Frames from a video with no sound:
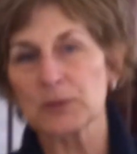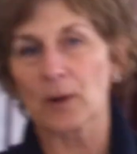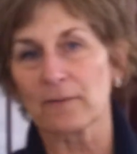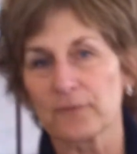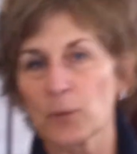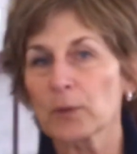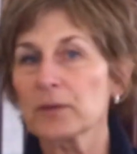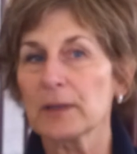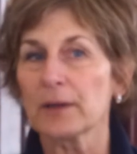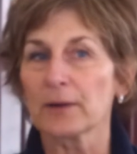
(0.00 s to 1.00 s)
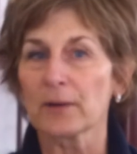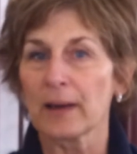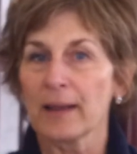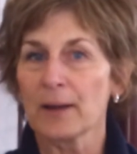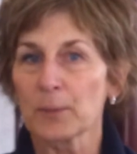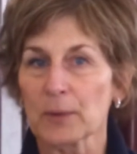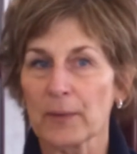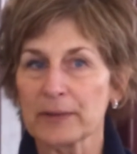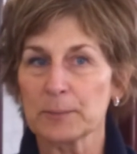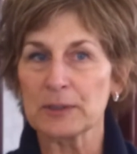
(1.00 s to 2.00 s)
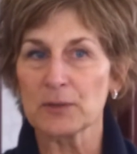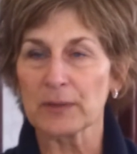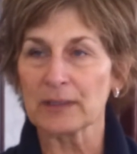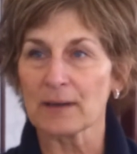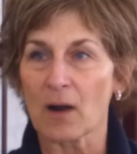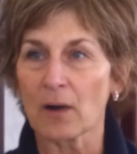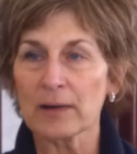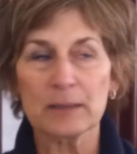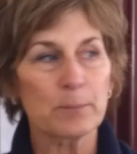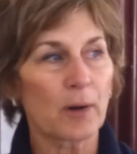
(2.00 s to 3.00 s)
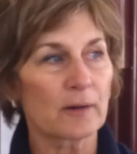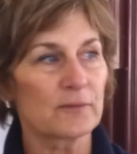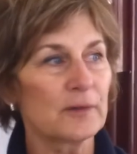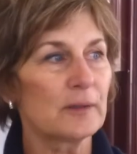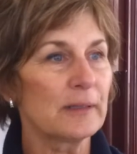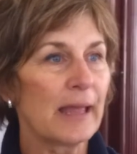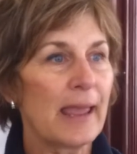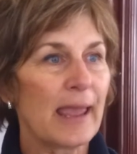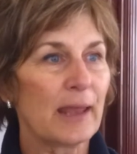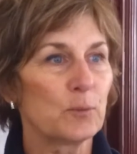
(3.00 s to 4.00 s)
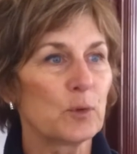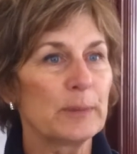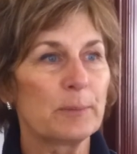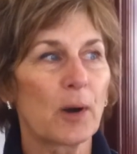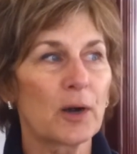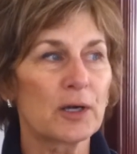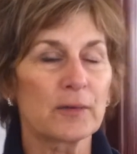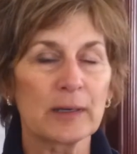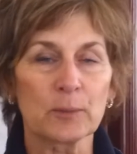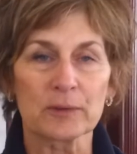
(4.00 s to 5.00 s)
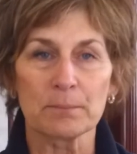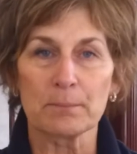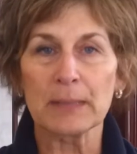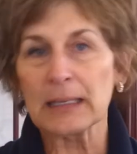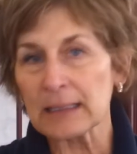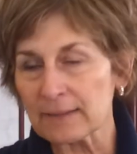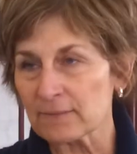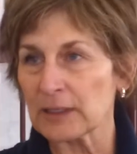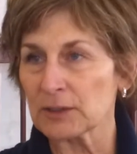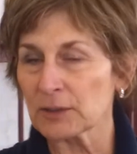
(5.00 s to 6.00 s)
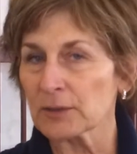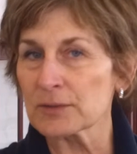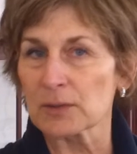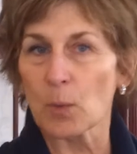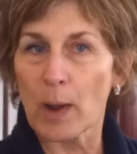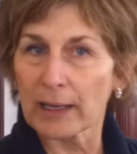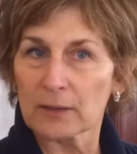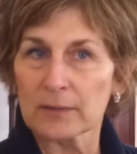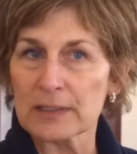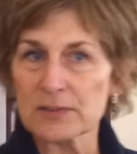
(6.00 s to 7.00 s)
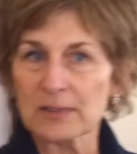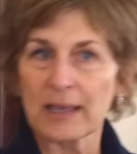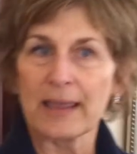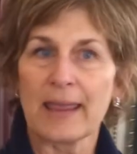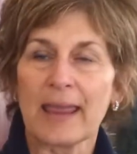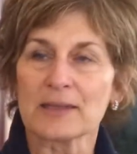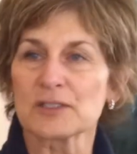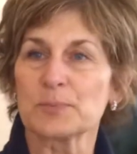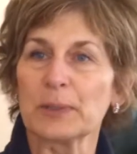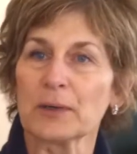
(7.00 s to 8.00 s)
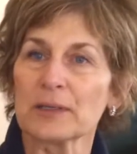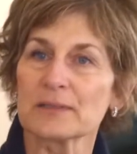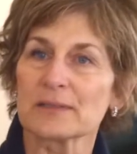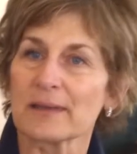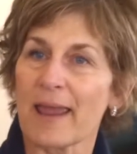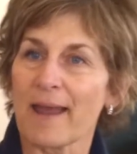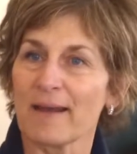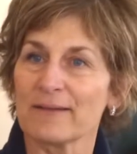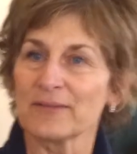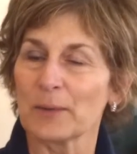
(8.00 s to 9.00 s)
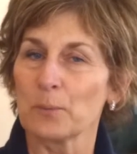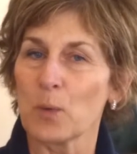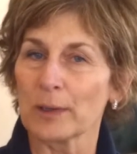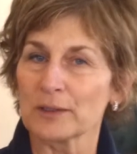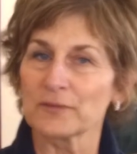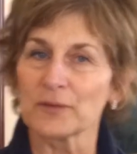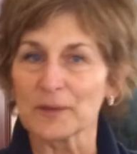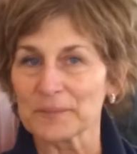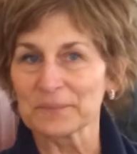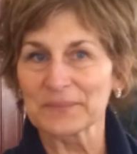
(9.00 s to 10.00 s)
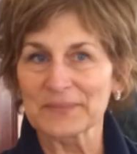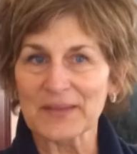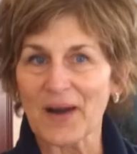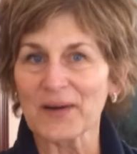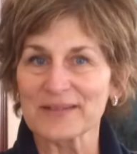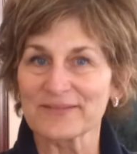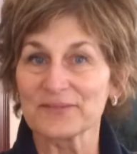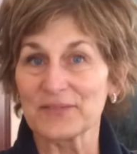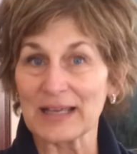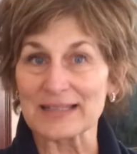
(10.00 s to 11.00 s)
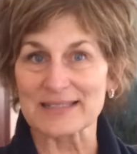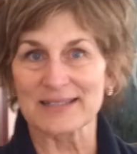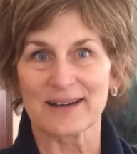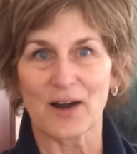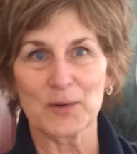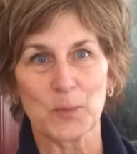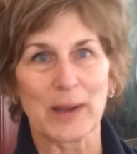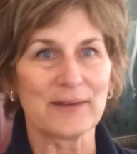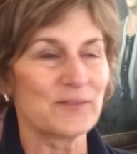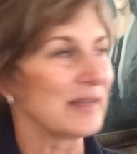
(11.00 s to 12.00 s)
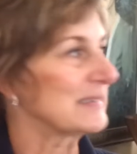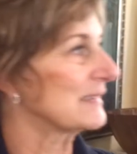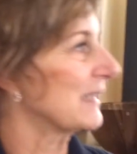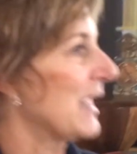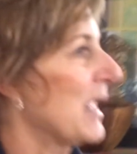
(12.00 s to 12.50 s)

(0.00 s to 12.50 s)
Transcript: to our fourth year we're going to be doing art in Parkville, and we'll be partnering with many vineyards and wineries and spirits and have a wonderful art fest, art wine fest.